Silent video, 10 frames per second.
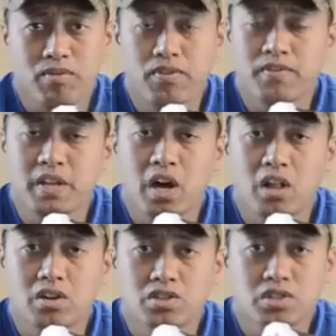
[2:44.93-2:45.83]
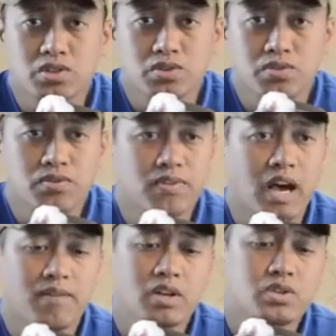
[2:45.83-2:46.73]
from $50 to
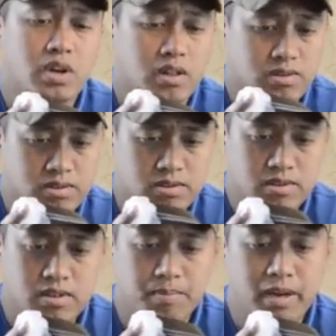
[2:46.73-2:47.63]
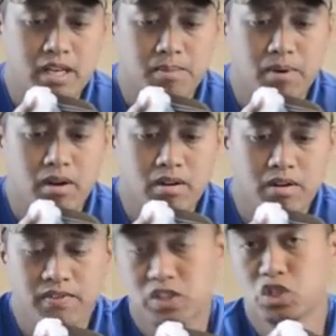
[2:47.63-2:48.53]
$500, depending
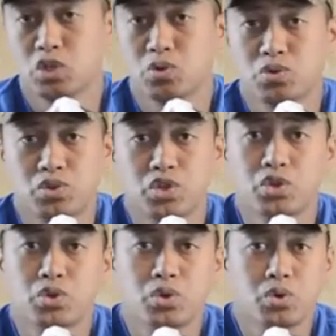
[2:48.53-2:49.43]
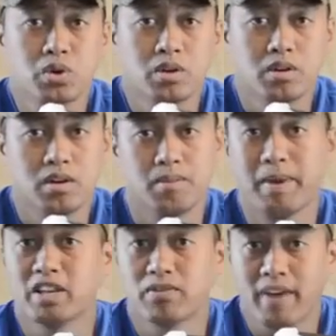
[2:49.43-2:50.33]
upon if it's used, new,
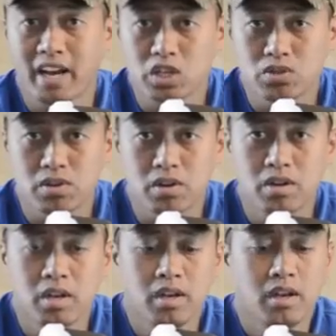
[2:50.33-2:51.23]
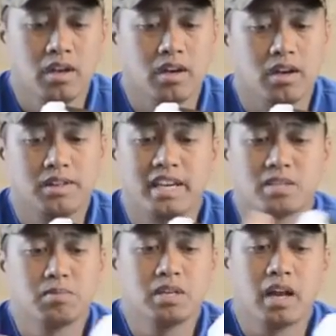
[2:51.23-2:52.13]
manufacturer. The
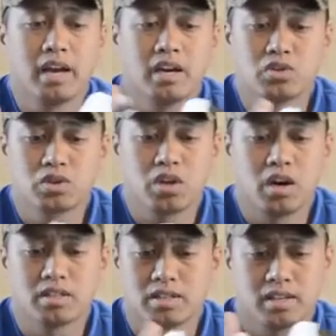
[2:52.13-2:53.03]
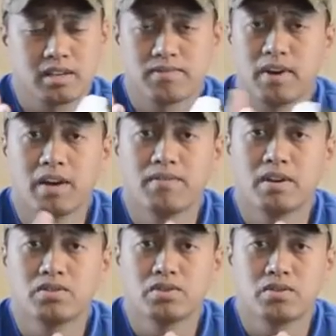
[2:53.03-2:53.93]
SB900 costs, I think,
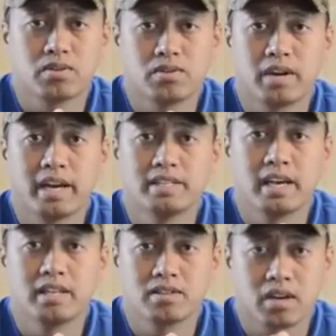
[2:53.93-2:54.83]
$500, or 910